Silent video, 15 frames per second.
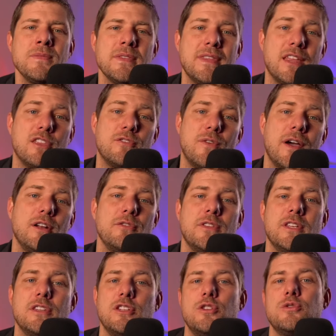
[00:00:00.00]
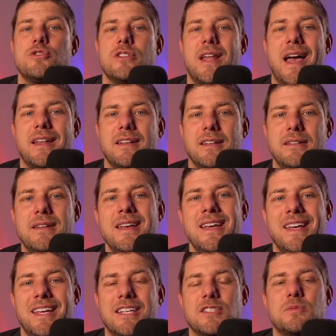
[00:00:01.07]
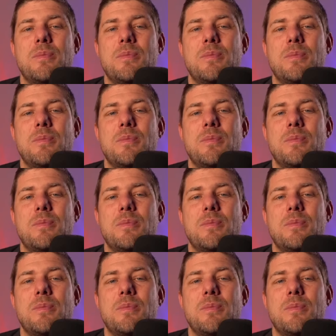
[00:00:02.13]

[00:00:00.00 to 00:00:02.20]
Now, the final thing that you should add in is